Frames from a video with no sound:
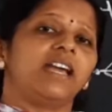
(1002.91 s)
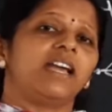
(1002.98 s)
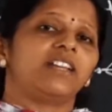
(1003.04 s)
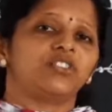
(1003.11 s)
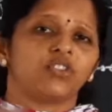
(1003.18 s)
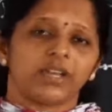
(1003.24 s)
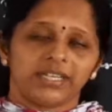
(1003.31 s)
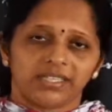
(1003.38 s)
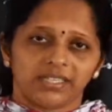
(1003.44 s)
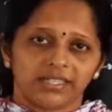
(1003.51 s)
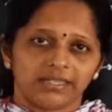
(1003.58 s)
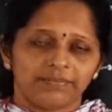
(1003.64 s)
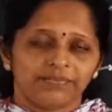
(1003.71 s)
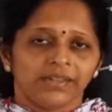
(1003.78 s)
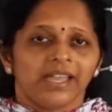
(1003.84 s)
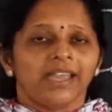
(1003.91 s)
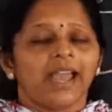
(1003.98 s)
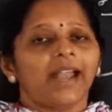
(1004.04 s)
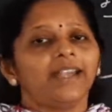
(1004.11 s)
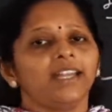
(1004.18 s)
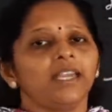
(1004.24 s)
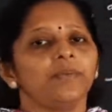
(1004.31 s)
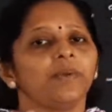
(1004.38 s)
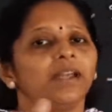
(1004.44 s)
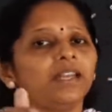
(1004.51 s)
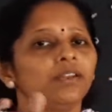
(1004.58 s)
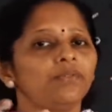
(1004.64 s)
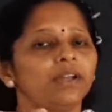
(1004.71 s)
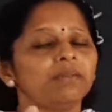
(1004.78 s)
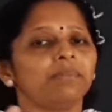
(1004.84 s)
they are joined, and if
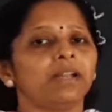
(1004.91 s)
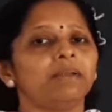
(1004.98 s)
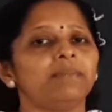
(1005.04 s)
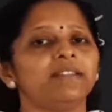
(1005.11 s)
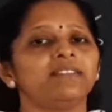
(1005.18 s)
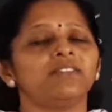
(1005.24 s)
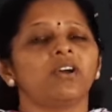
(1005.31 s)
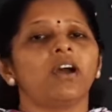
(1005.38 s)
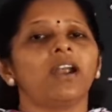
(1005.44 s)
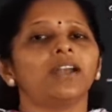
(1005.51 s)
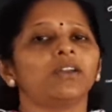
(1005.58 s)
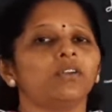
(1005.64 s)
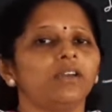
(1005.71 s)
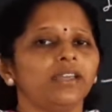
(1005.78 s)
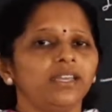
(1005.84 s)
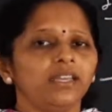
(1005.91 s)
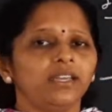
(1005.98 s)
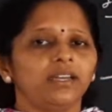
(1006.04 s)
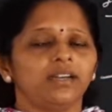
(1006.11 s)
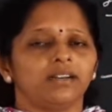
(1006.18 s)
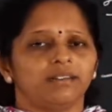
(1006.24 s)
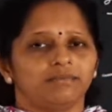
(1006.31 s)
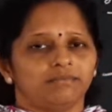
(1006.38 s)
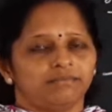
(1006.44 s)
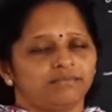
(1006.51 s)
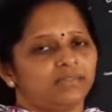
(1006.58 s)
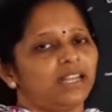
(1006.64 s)
any one bulb is not glowing,